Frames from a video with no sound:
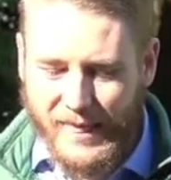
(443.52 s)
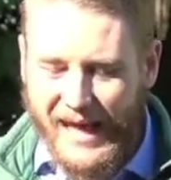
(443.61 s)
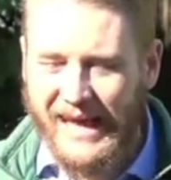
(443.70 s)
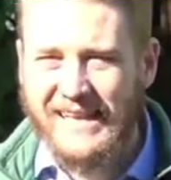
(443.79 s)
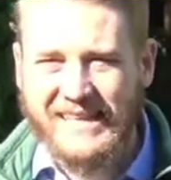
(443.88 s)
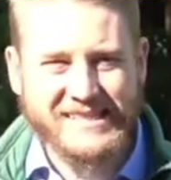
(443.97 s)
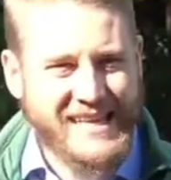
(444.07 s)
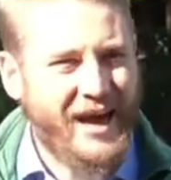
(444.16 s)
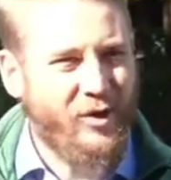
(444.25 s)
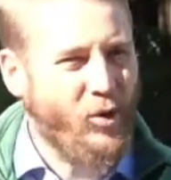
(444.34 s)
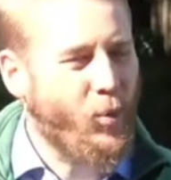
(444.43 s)
And it is
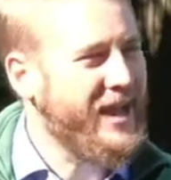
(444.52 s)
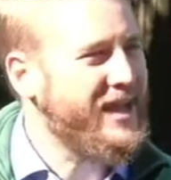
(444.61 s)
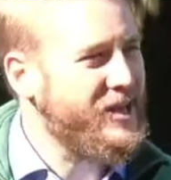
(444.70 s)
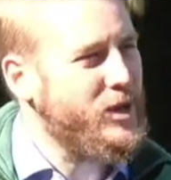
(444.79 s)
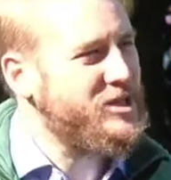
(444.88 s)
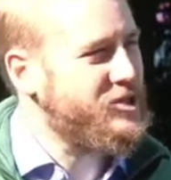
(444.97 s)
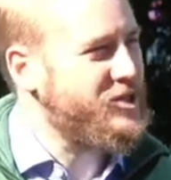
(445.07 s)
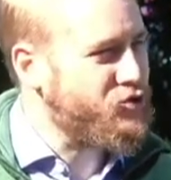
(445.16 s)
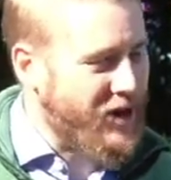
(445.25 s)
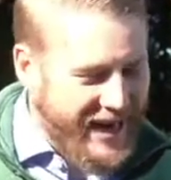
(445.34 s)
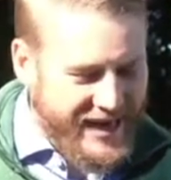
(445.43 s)
now the way in which the
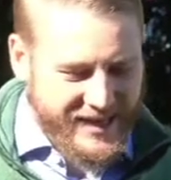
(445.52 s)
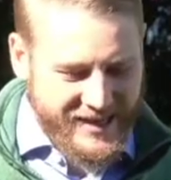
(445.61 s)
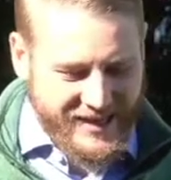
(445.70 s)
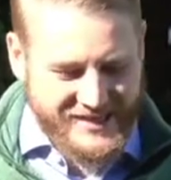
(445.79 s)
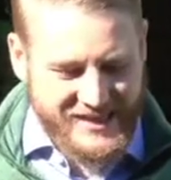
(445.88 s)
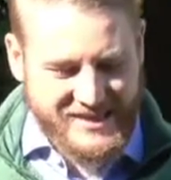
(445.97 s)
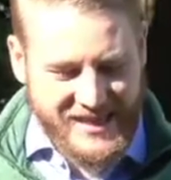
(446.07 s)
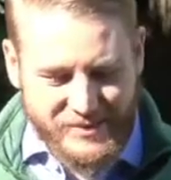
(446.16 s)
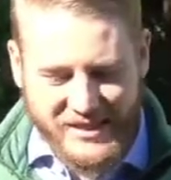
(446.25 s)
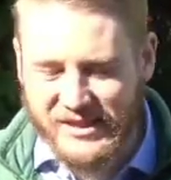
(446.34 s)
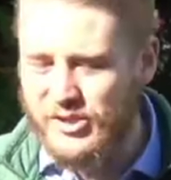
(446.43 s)
dragon is
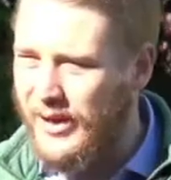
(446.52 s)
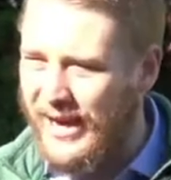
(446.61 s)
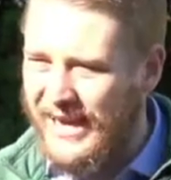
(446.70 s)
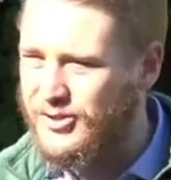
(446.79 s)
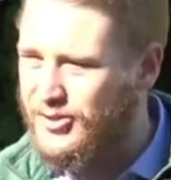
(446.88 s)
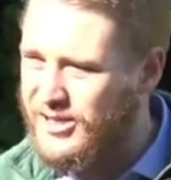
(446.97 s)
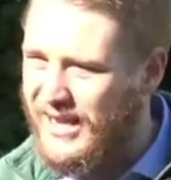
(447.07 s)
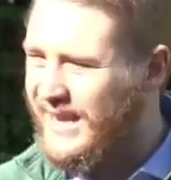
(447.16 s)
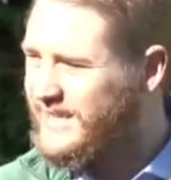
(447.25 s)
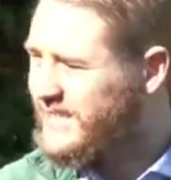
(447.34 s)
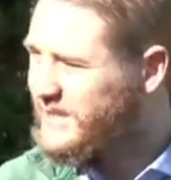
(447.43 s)
attempting to
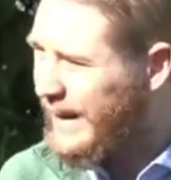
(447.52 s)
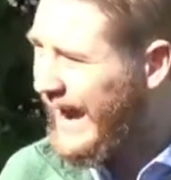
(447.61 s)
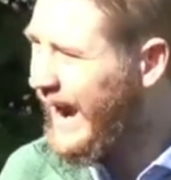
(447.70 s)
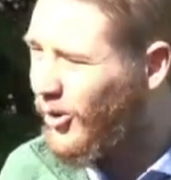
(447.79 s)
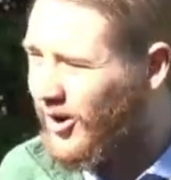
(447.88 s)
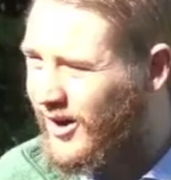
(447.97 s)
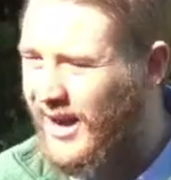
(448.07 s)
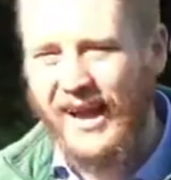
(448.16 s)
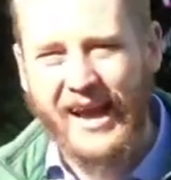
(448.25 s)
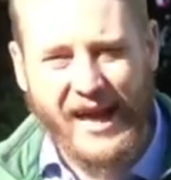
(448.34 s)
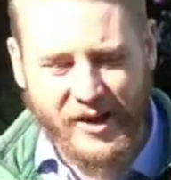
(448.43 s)
exercise its power
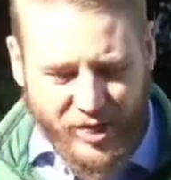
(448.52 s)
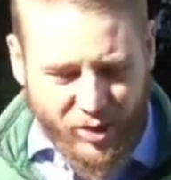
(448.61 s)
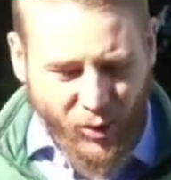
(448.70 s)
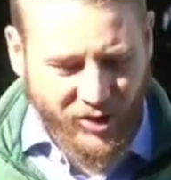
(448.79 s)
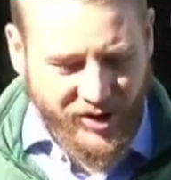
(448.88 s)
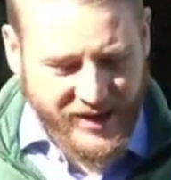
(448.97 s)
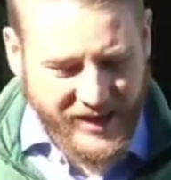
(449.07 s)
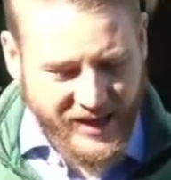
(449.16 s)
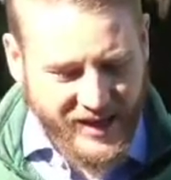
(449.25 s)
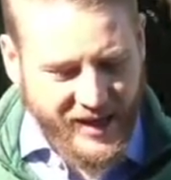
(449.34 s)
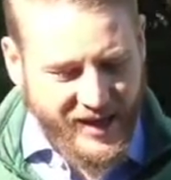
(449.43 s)
and
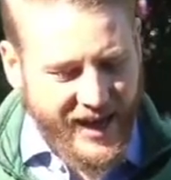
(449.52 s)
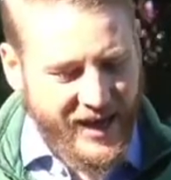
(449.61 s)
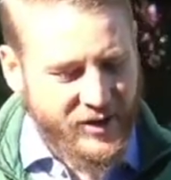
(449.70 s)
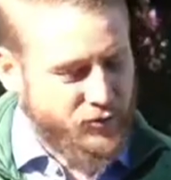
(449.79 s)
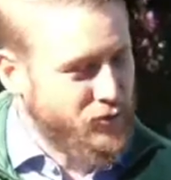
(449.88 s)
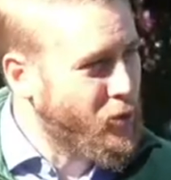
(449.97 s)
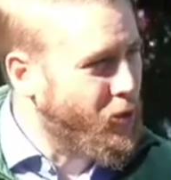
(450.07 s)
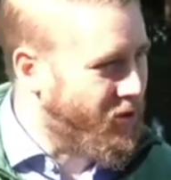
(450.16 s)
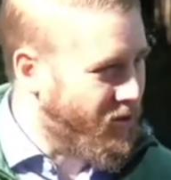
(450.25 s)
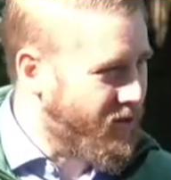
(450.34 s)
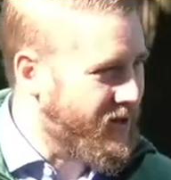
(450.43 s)
authority and
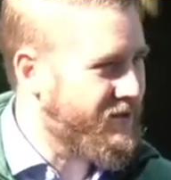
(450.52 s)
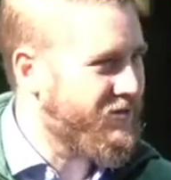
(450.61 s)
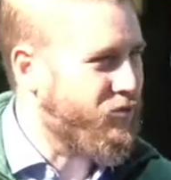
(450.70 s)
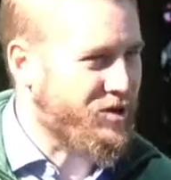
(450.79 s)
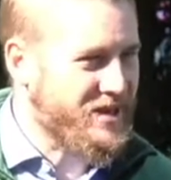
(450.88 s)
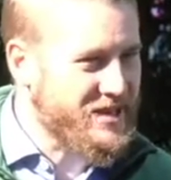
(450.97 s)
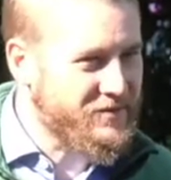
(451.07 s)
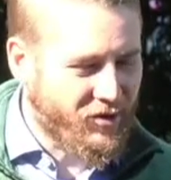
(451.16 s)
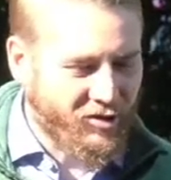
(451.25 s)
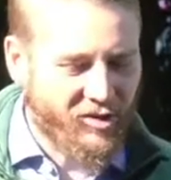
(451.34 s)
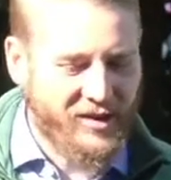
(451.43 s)
rule for
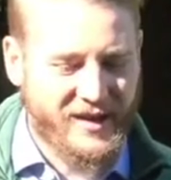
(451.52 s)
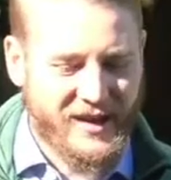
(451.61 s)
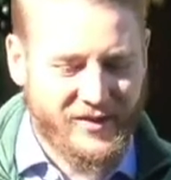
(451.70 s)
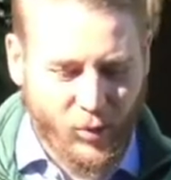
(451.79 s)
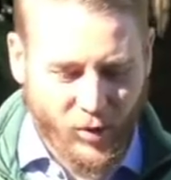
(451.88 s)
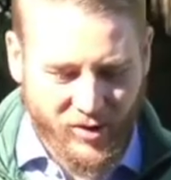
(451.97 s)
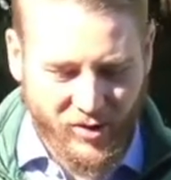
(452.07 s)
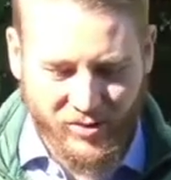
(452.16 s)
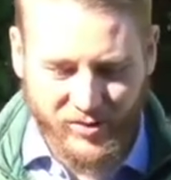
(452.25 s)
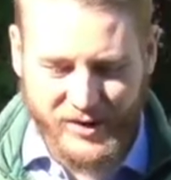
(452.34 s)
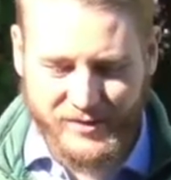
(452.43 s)
evil in the
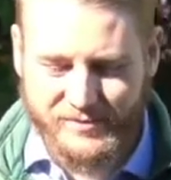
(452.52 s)
world.